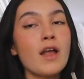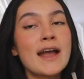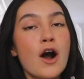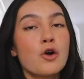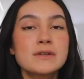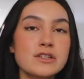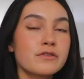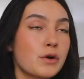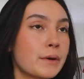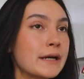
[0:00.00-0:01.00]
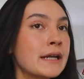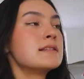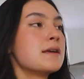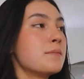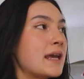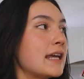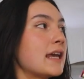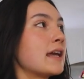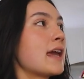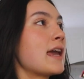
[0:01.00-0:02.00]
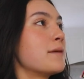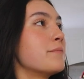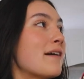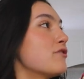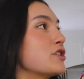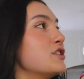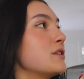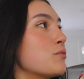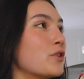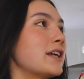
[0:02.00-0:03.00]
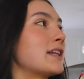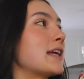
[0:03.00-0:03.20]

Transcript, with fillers: I always look forward to making a beverage in the morning,